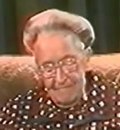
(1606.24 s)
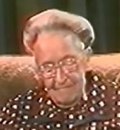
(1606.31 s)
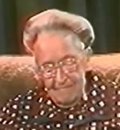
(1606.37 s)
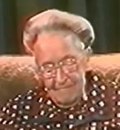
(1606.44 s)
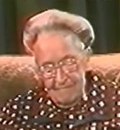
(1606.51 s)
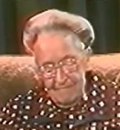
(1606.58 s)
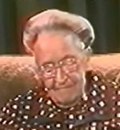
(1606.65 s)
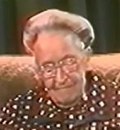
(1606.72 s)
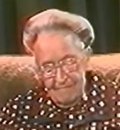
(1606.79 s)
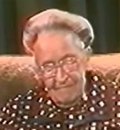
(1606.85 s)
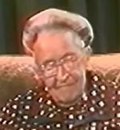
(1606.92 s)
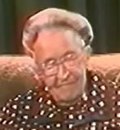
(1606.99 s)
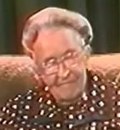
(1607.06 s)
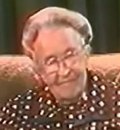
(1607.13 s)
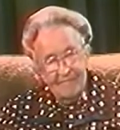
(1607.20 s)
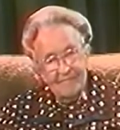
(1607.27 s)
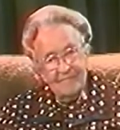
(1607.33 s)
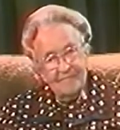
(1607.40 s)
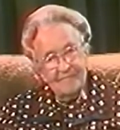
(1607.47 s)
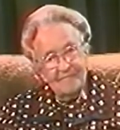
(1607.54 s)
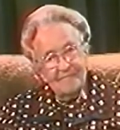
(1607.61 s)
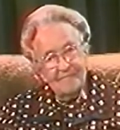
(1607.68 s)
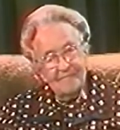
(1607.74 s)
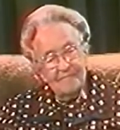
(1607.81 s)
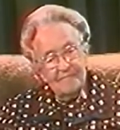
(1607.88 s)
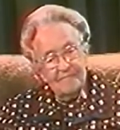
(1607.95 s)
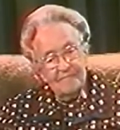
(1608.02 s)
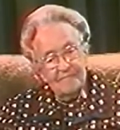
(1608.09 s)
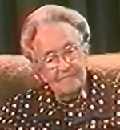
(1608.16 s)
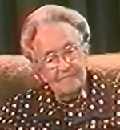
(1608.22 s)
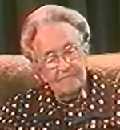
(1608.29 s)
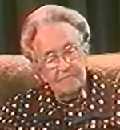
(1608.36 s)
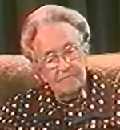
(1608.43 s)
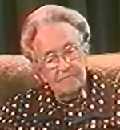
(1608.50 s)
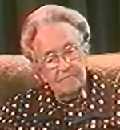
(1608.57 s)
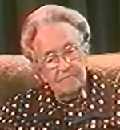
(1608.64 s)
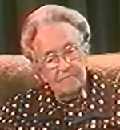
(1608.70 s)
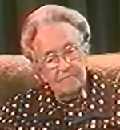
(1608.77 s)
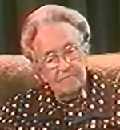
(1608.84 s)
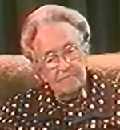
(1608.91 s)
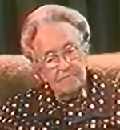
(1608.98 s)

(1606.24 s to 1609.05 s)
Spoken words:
[no speech]